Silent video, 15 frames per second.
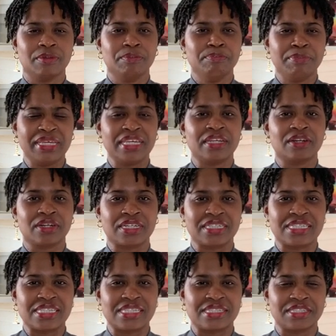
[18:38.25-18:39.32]
men are
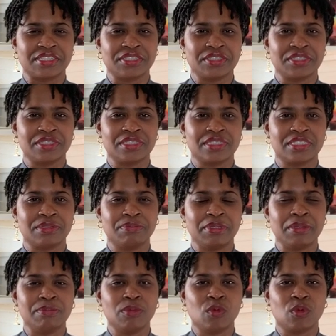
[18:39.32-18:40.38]
considered to be
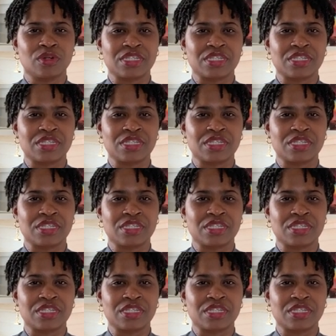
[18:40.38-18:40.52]
more